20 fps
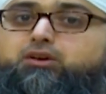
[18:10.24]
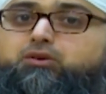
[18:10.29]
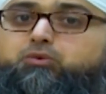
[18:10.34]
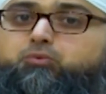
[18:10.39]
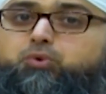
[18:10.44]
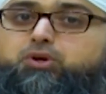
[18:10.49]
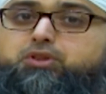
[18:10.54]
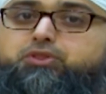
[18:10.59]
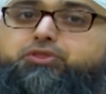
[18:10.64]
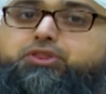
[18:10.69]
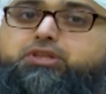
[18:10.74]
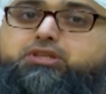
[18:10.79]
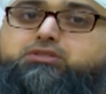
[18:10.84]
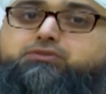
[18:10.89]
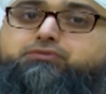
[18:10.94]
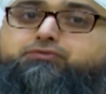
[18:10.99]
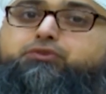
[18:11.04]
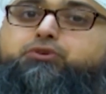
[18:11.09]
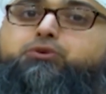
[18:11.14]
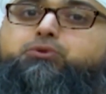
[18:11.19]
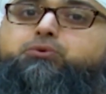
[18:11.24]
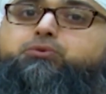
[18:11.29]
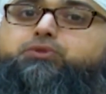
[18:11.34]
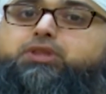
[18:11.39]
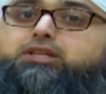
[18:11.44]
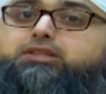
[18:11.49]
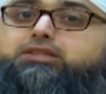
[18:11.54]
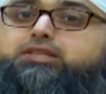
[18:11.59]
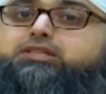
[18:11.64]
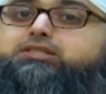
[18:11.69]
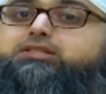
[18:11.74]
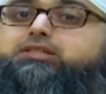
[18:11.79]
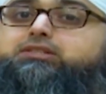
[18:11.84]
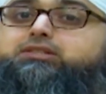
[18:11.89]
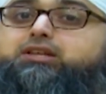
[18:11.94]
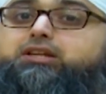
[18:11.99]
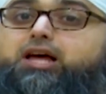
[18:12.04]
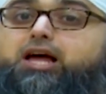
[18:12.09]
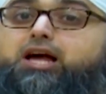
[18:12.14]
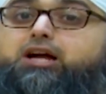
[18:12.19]
with this view that this is
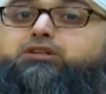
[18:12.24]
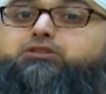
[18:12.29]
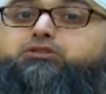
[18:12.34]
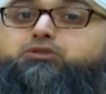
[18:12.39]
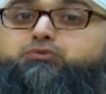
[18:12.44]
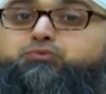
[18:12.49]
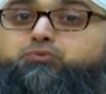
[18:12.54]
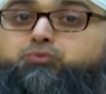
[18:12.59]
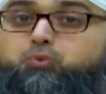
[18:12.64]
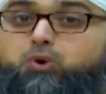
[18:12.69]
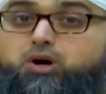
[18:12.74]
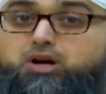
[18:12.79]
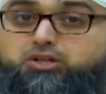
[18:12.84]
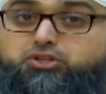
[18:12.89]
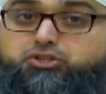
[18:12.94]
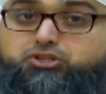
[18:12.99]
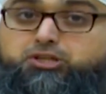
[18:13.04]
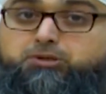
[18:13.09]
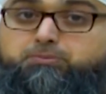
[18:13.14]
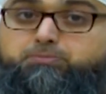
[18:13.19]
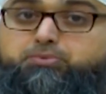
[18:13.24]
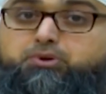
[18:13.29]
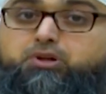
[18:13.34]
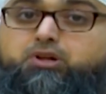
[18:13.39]
an act of worship.